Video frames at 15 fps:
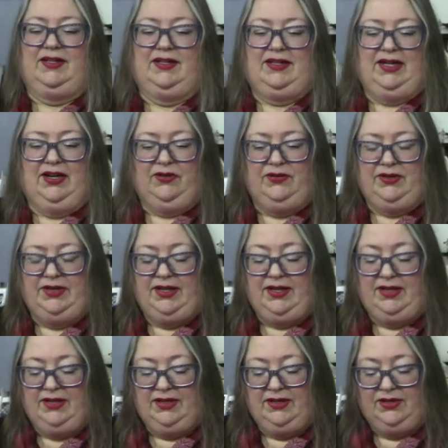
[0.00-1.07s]
Now, the
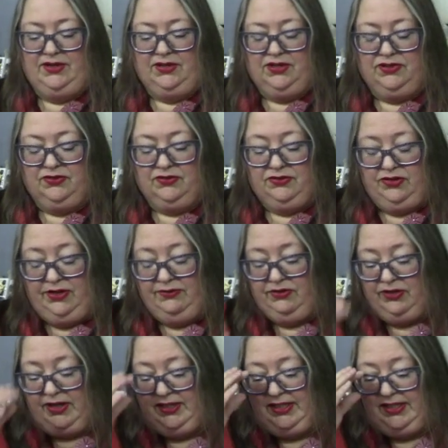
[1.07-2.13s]
Chief
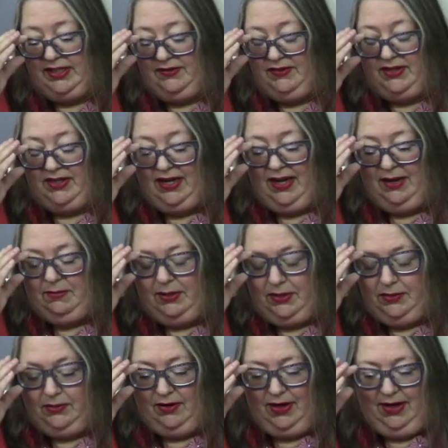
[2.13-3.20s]
Justice of the time
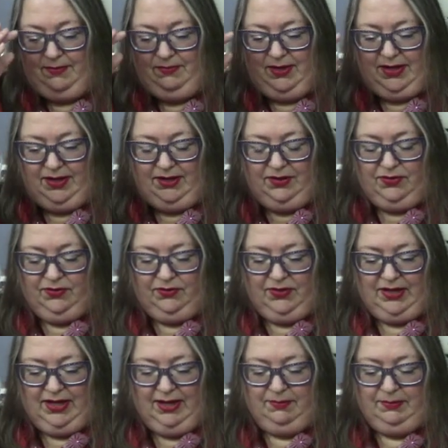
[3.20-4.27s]
described that,
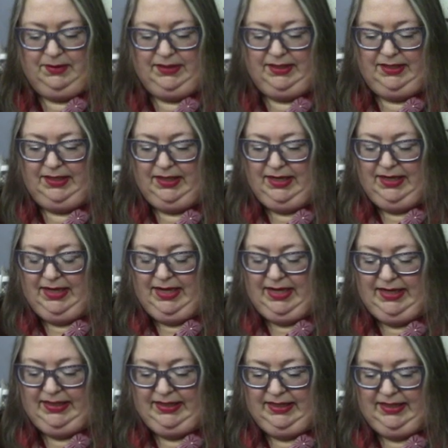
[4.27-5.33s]

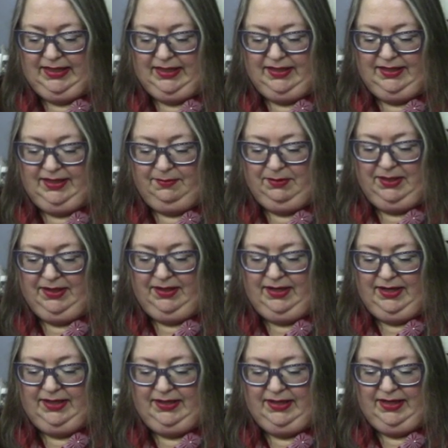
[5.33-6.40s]
the supplicant
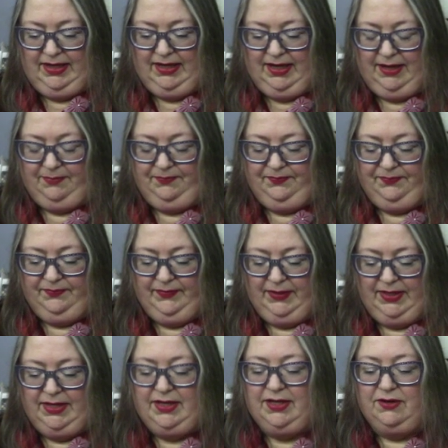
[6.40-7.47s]
is a
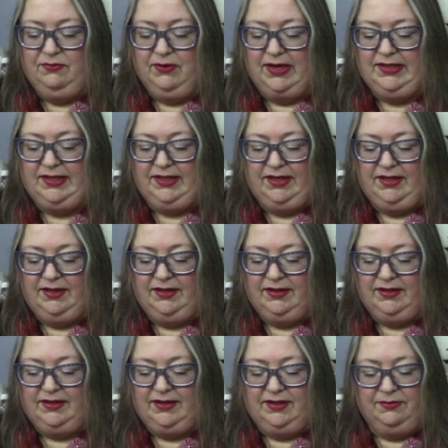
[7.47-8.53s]
Indian resident
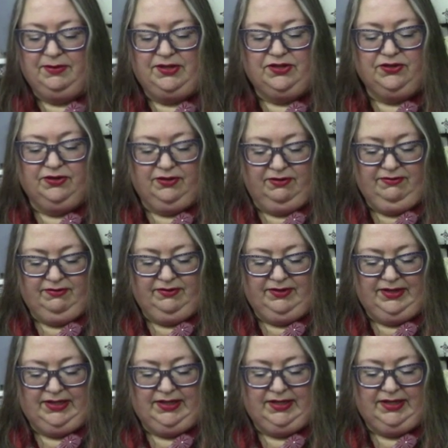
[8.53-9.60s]
in a reserve
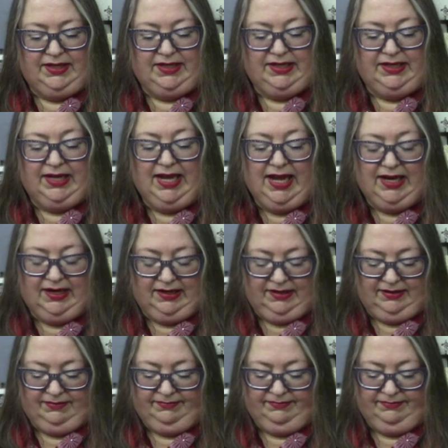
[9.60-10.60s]
in Canada.